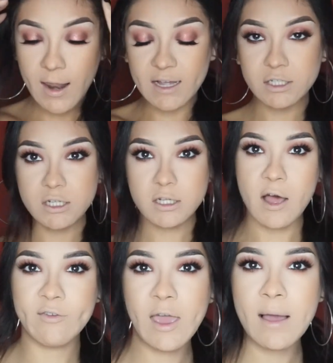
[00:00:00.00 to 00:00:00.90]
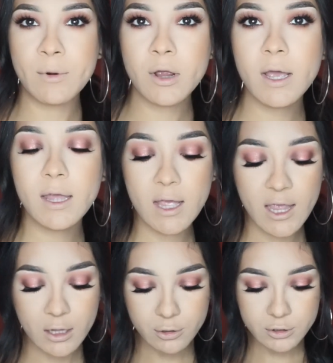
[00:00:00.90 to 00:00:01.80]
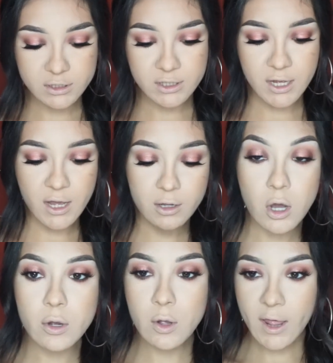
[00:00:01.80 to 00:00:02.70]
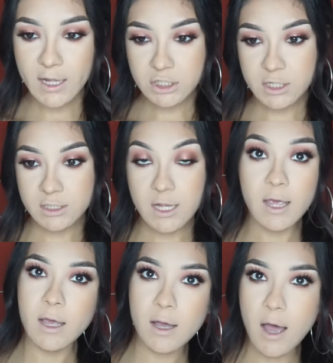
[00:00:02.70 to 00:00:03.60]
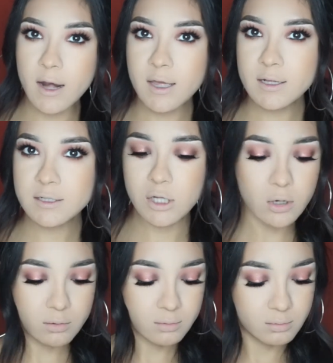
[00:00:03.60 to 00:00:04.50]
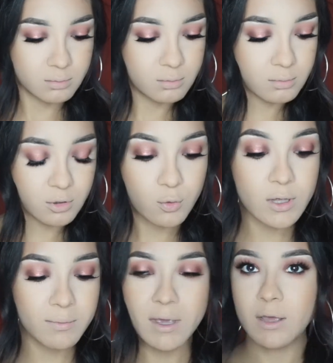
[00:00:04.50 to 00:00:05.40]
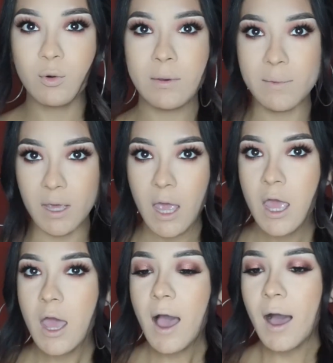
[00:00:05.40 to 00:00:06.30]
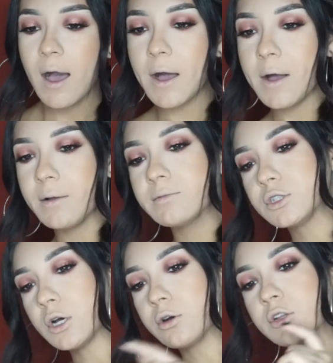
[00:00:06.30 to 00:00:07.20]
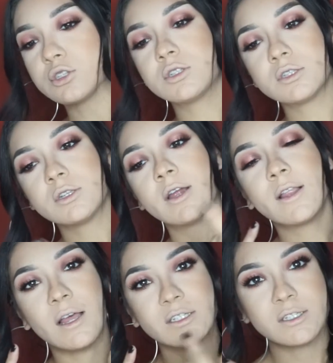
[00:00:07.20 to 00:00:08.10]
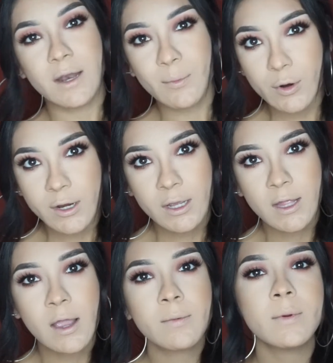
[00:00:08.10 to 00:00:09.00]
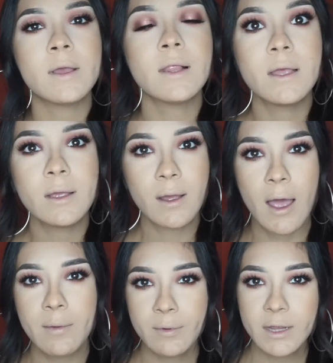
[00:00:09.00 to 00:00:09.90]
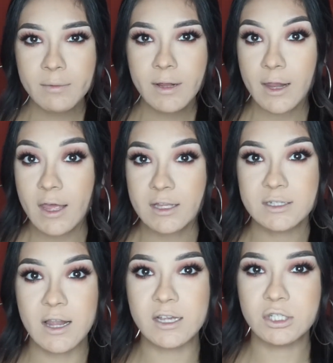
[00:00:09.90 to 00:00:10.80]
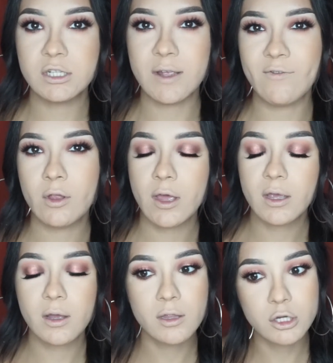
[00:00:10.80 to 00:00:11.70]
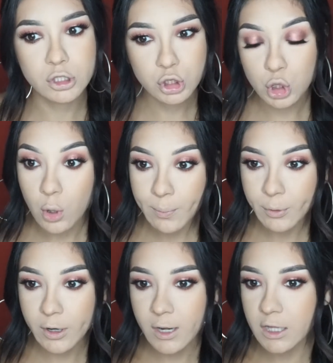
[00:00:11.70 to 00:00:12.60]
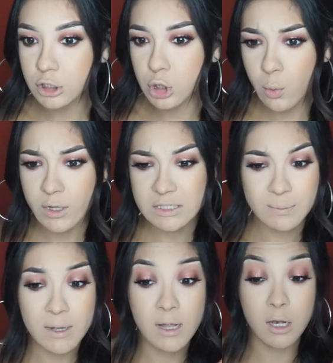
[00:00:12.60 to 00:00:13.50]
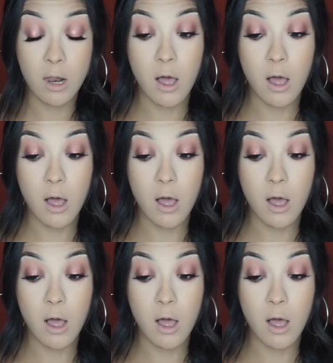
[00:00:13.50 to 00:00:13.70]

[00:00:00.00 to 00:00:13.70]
lashes off camera and i use the koko lashes and goddess no queen bee queen bee um so those are the lashes that i'm wearing i really i really really like these lashes i feel like they're so pretty so wispy and